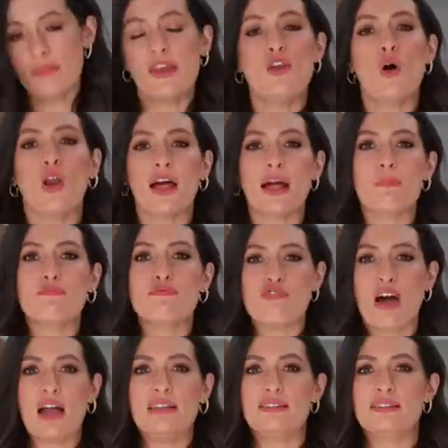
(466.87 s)
They're not like a
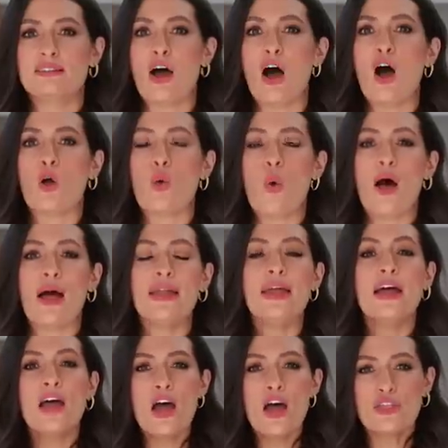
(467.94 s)
bright, stark white.